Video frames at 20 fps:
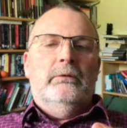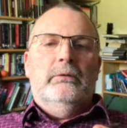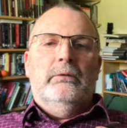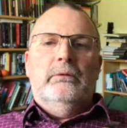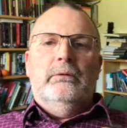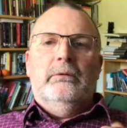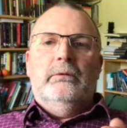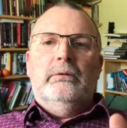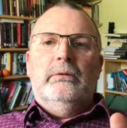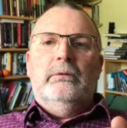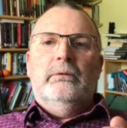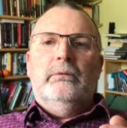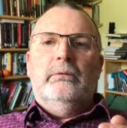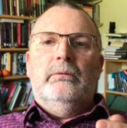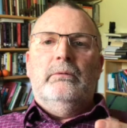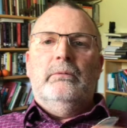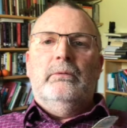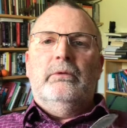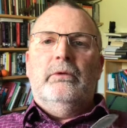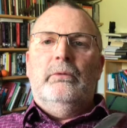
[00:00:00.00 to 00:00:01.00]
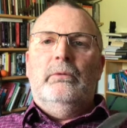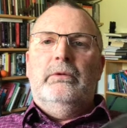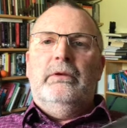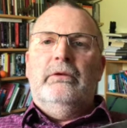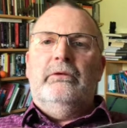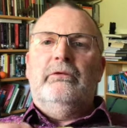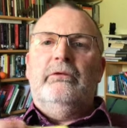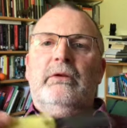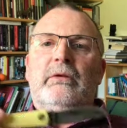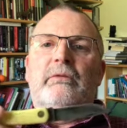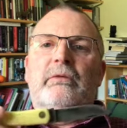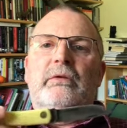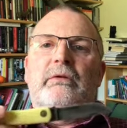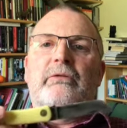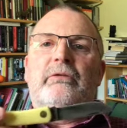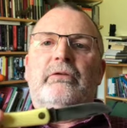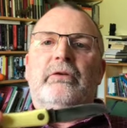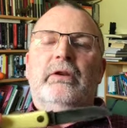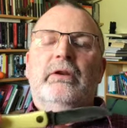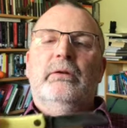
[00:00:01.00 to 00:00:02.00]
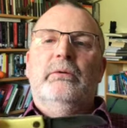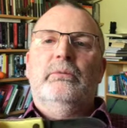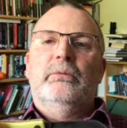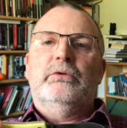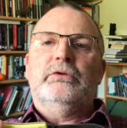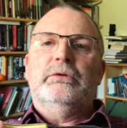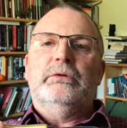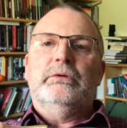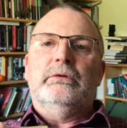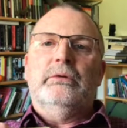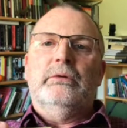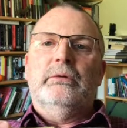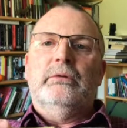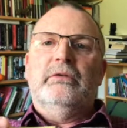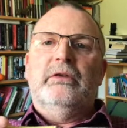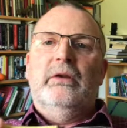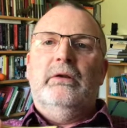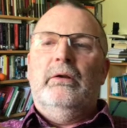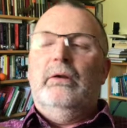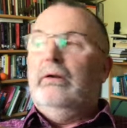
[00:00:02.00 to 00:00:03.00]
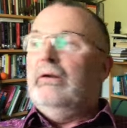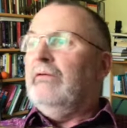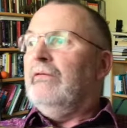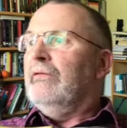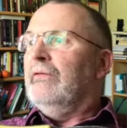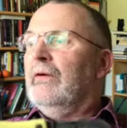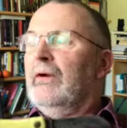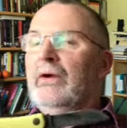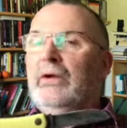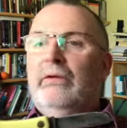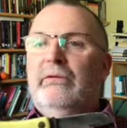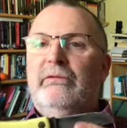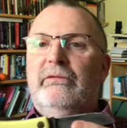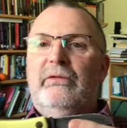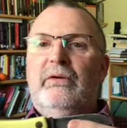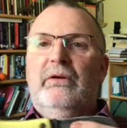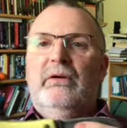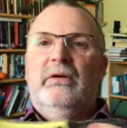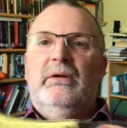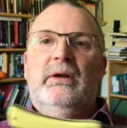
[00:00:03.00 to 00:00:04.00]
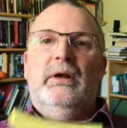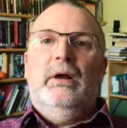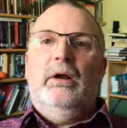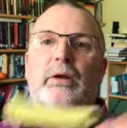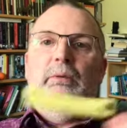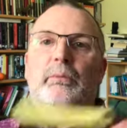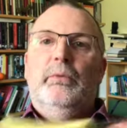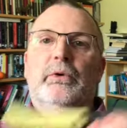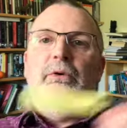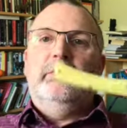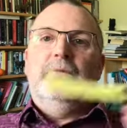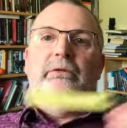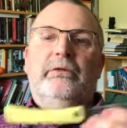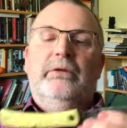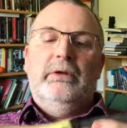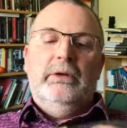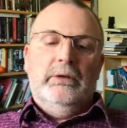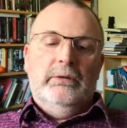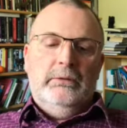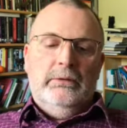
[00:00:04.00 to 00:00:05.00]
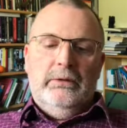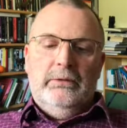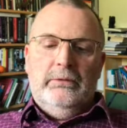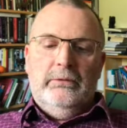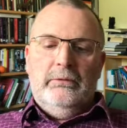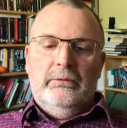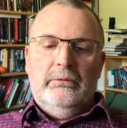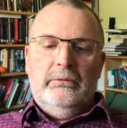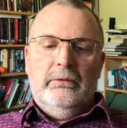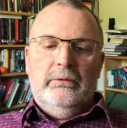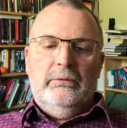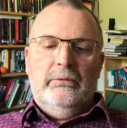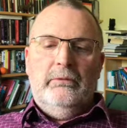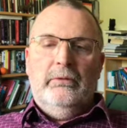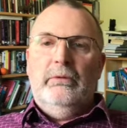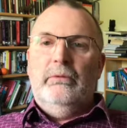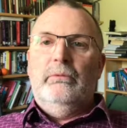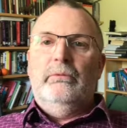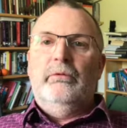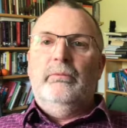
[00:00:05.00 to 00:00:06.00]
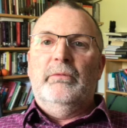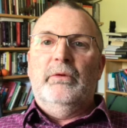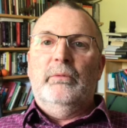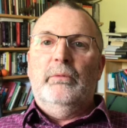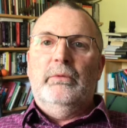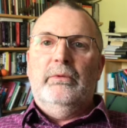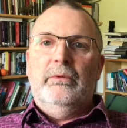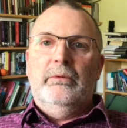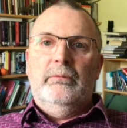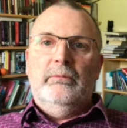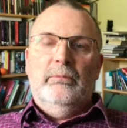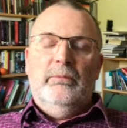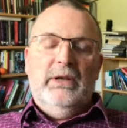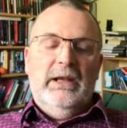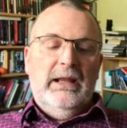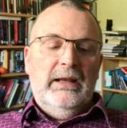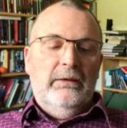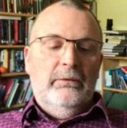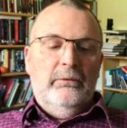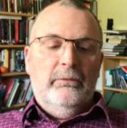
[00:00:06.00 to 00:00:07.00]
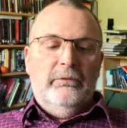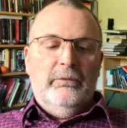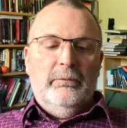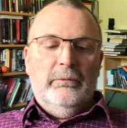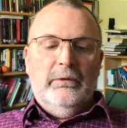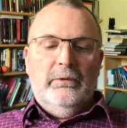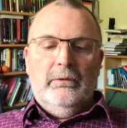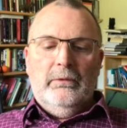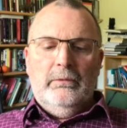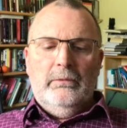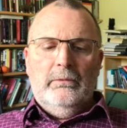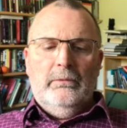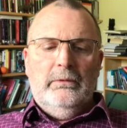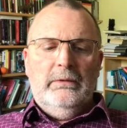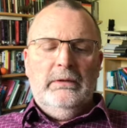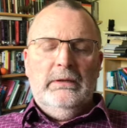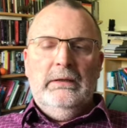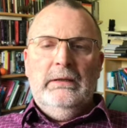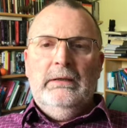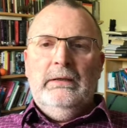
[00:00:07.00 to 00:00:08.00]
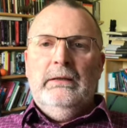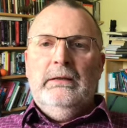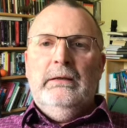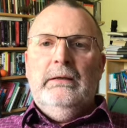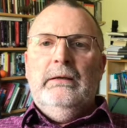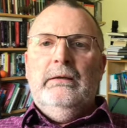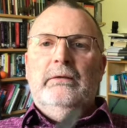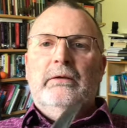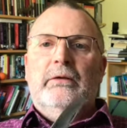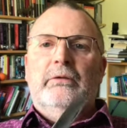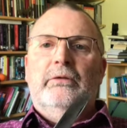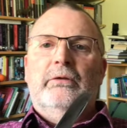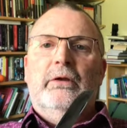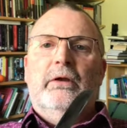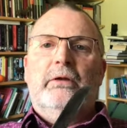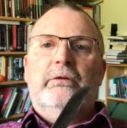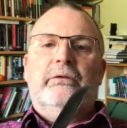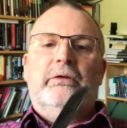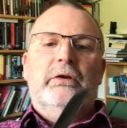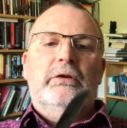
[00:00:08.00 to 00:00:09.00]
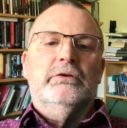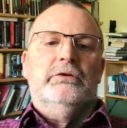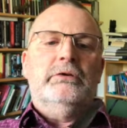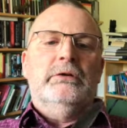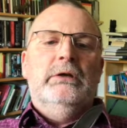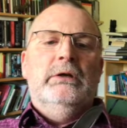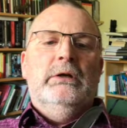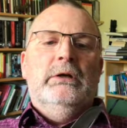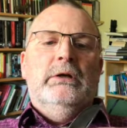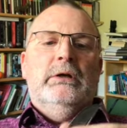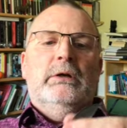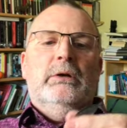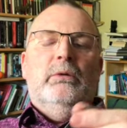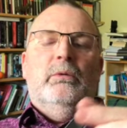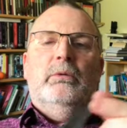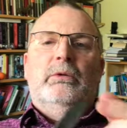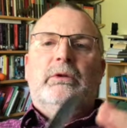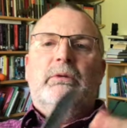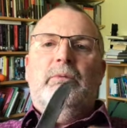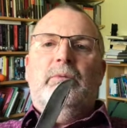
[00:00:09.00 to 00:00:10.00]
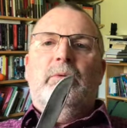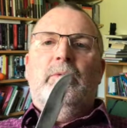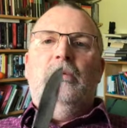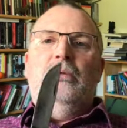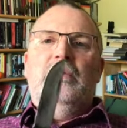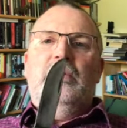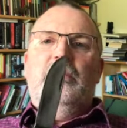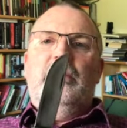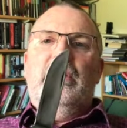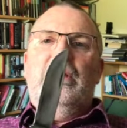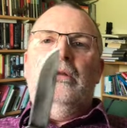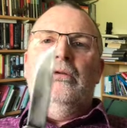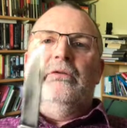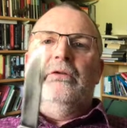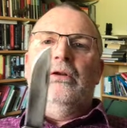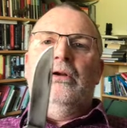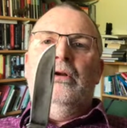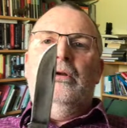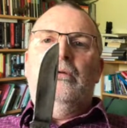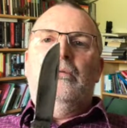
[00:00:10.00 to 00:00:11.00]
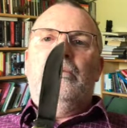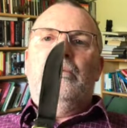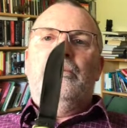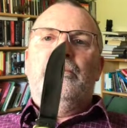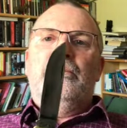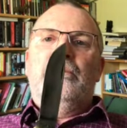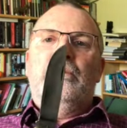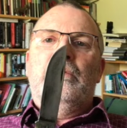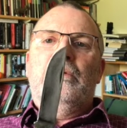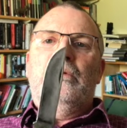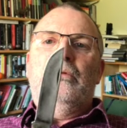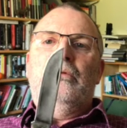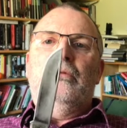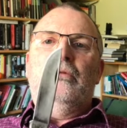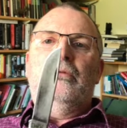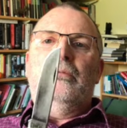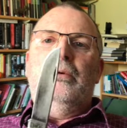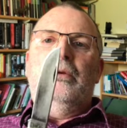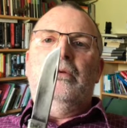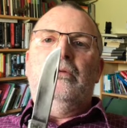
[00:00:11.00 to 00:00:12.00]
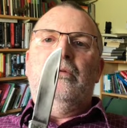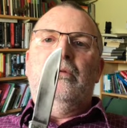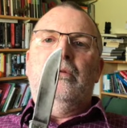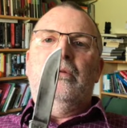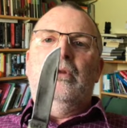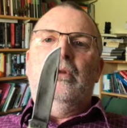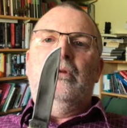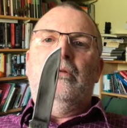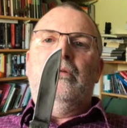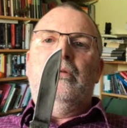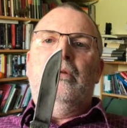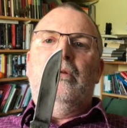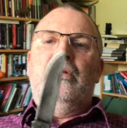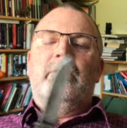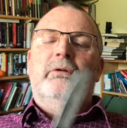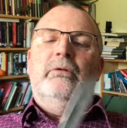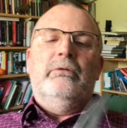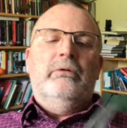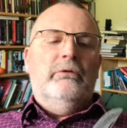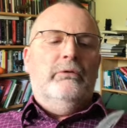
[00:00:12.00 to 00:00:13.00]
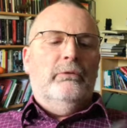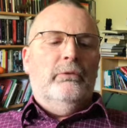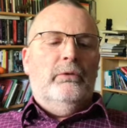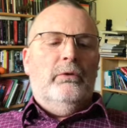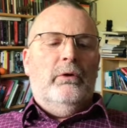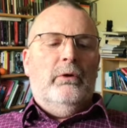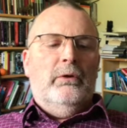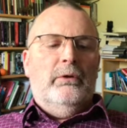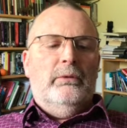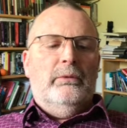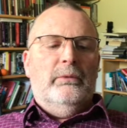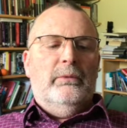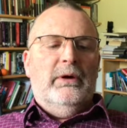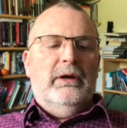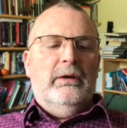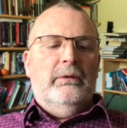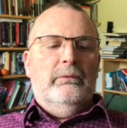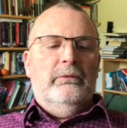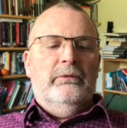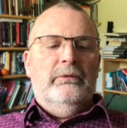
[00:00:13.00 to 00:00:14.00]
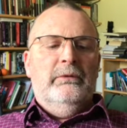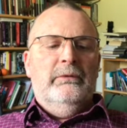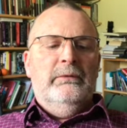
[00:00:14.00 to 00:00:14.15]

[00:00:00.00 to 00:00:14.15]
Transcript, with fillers: uh, what they call their CV steel, which is a 1095 hybrid steel. I don't know, they, they do something with it, blend or something they call it takes a nice edge. All their all their blades are kind of you can just about see that they're the sort of hollow ground.